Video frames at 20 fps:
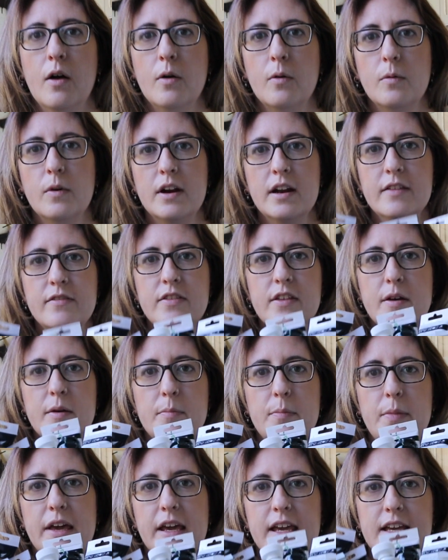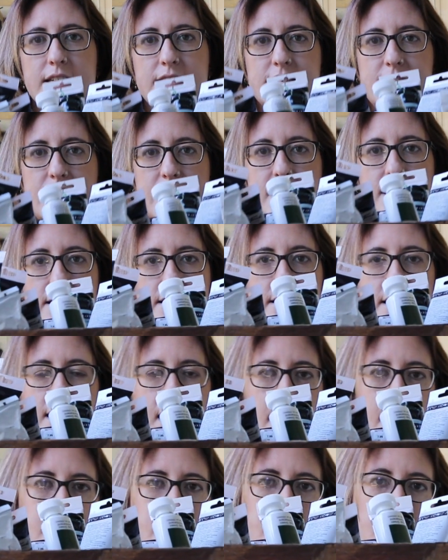one of the biggest things that
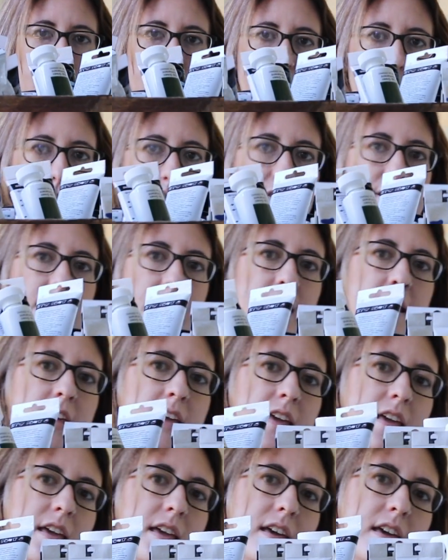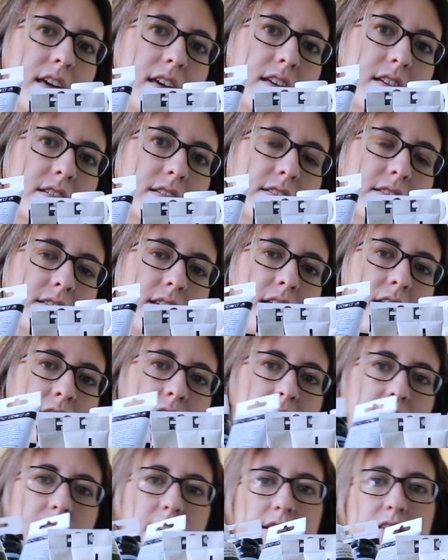I use is
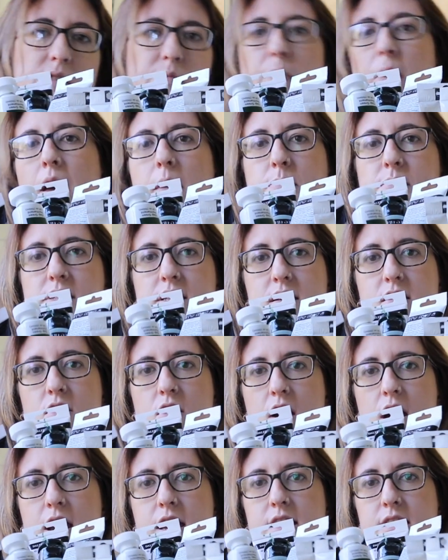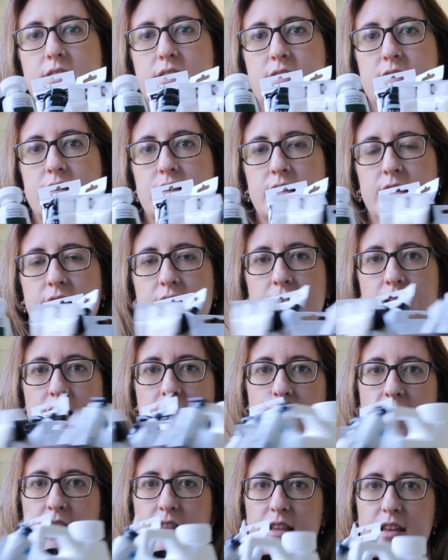this Pepsi crate
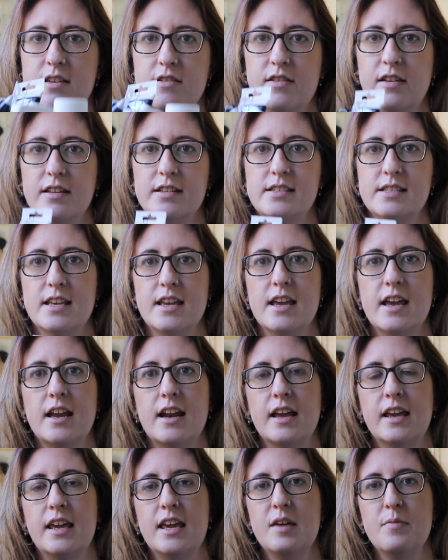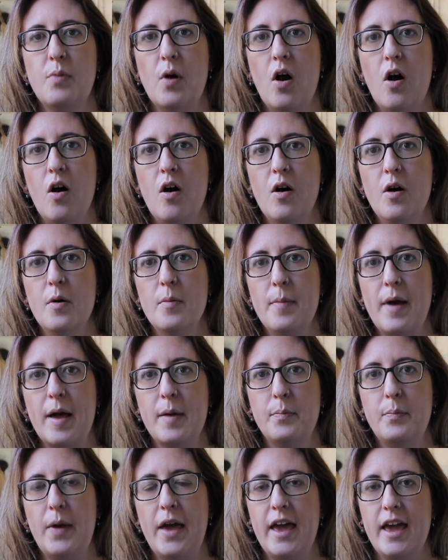that you can see, and I keep all
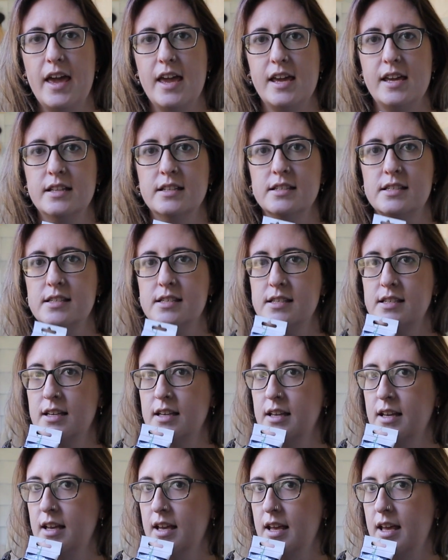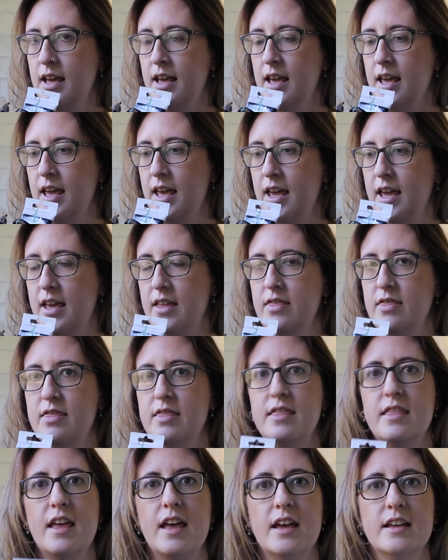my paints
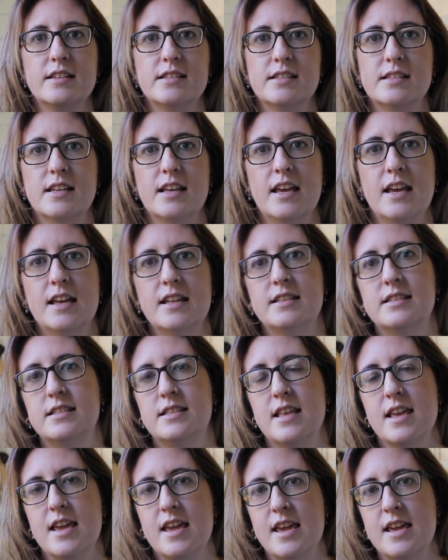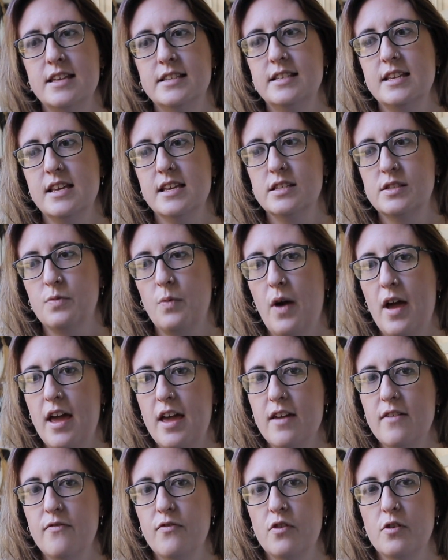in this. It's the easiest
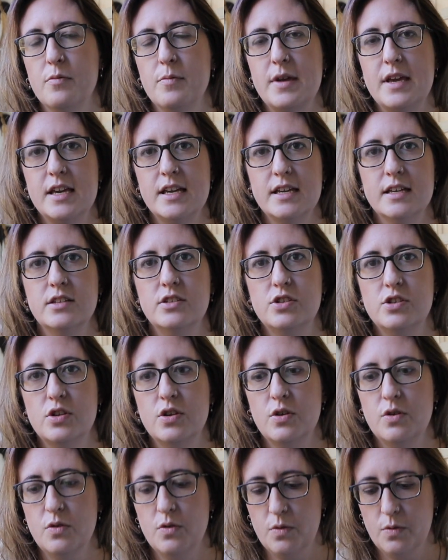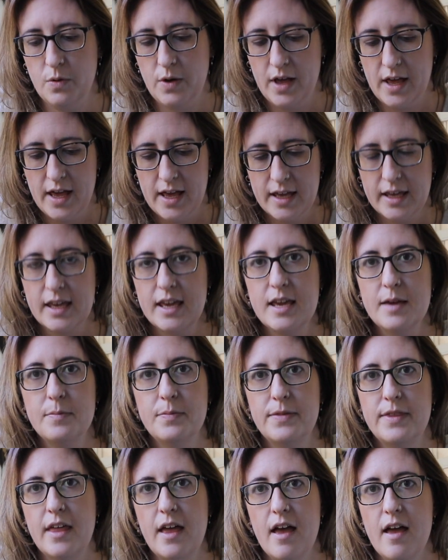way for me to
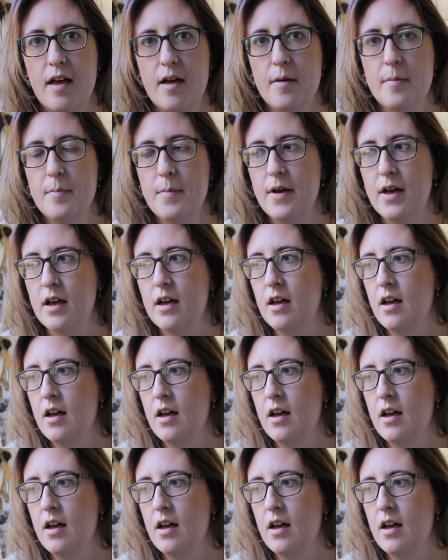keep them